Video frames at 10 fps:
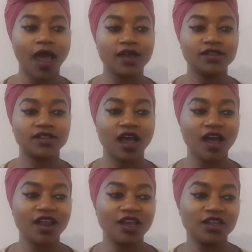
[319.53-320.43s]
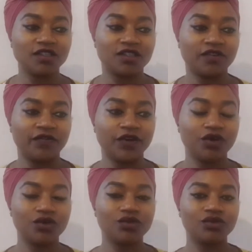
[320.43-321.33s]
And I used to
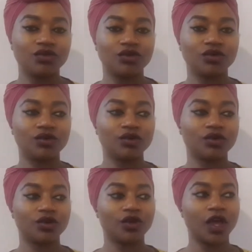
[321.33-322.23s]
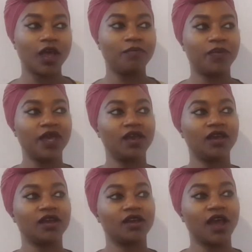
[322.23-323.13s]
feel a
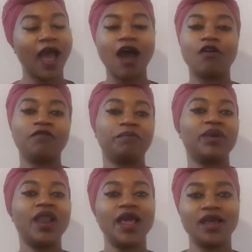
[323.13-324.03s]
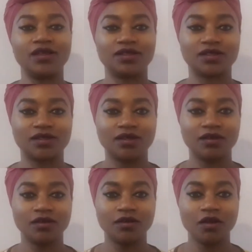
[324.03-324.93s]
bit out of place.
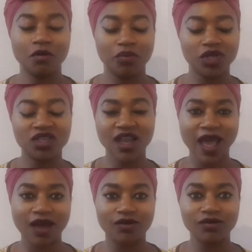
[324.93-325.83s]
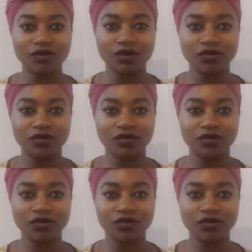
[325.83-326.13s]
But now,